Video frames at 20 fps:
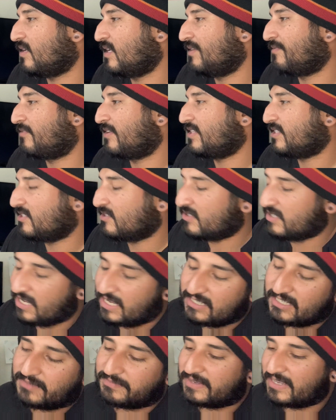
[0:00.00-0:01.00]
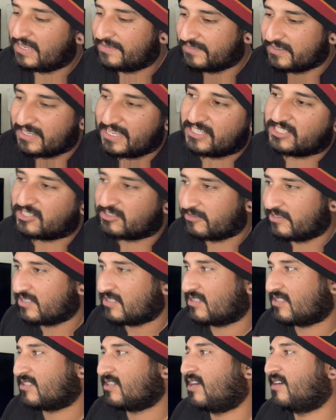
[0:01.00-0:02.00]
if we do end up having
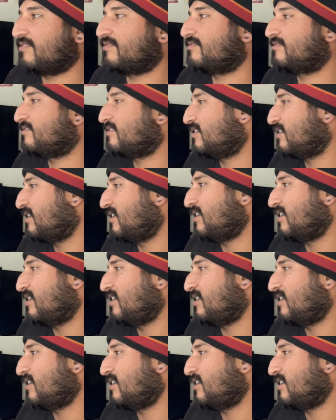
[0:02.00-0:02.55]
injuries and stuff,